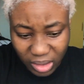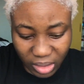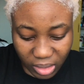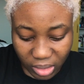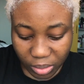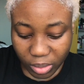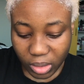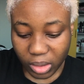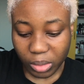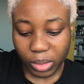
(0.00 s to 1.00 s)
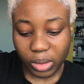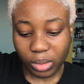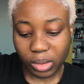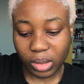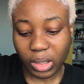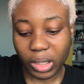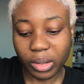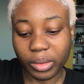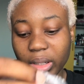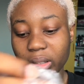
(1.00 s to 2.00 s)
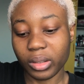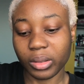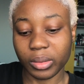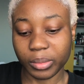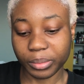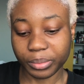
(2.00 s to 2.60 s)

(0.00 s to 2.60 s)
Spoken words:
And I want to see what it looks like right now.